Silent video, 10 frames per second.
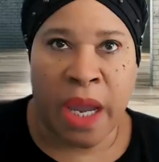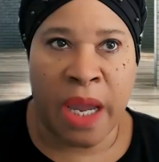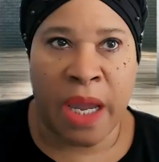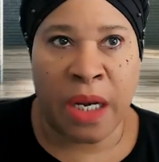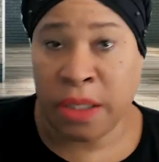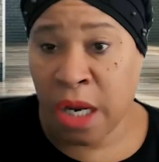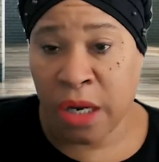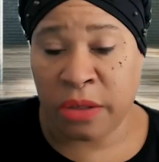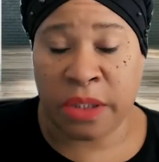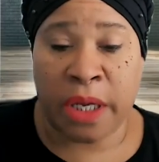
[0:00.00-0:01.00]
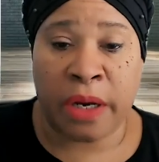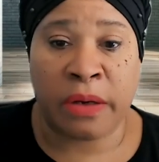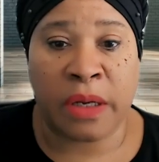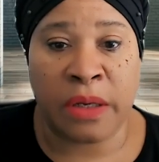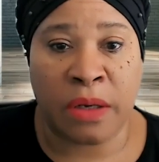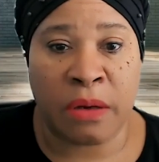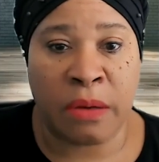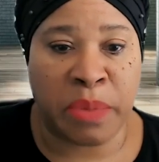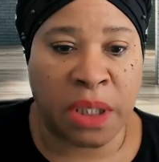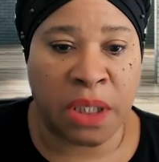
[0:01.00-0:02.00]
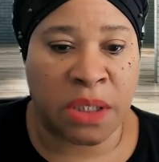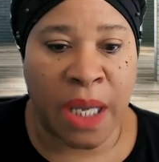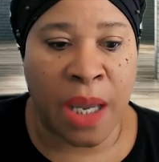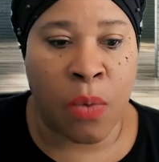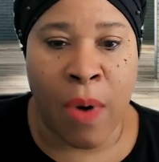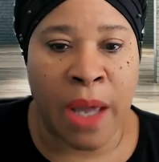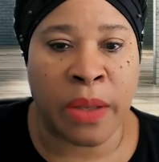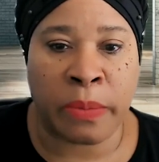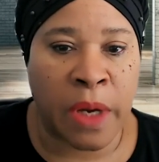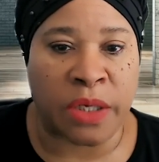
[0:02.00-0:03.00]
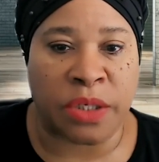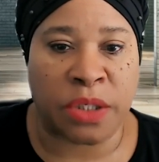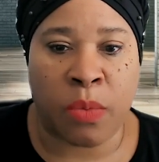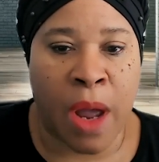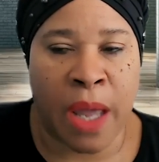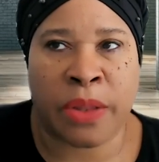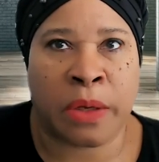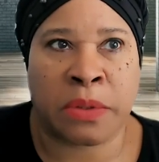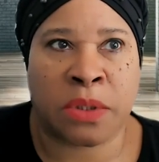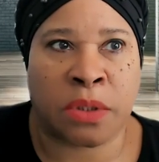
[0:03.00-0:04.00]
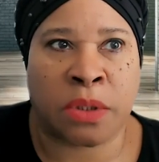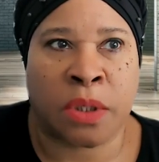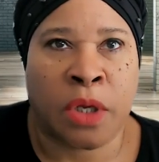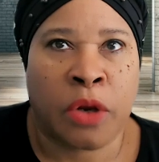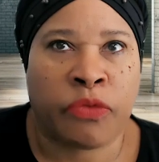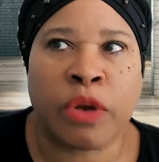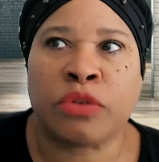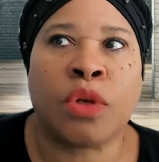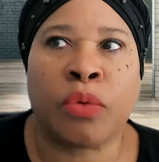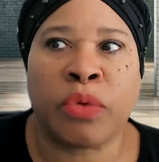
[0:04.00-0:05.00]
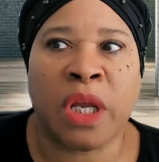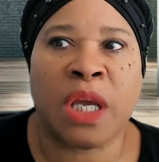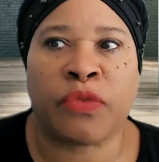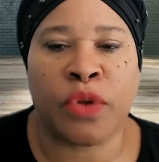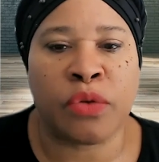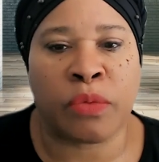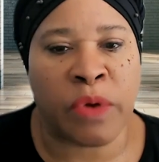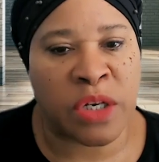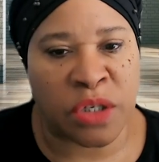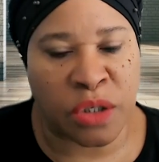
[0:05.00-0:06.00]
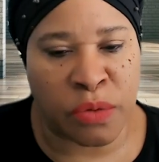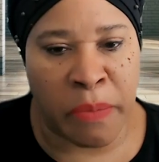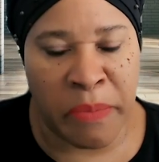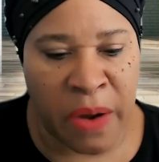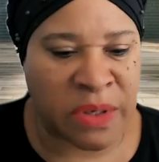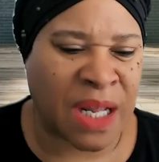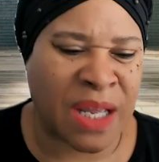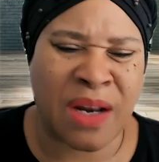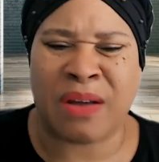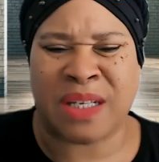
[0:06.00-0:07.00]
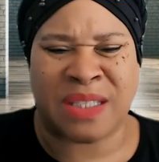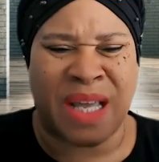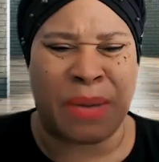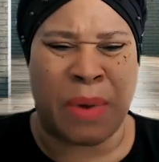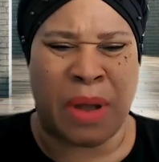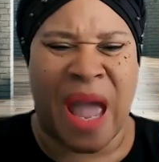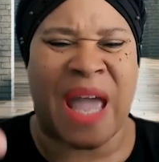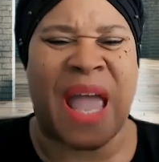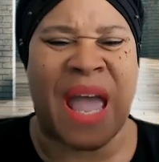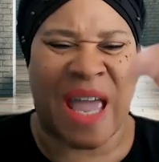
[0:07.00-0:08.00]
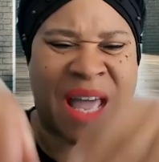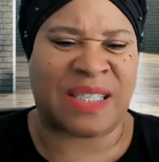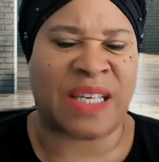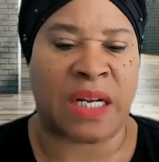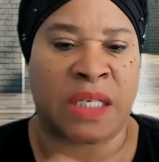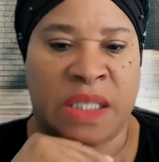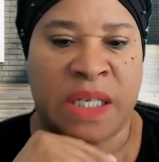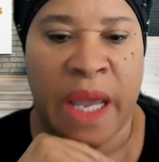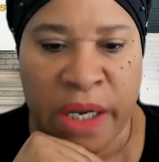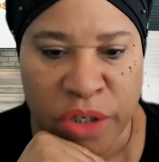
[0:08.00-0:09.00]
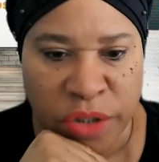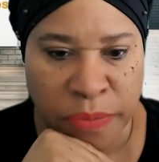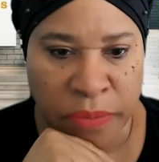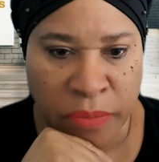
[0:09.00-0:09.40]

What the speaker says: And Tucker's there, and Billy's saying, why the rush? Why there's no need for you to rush into a marriage. So, the same way, setting the stage.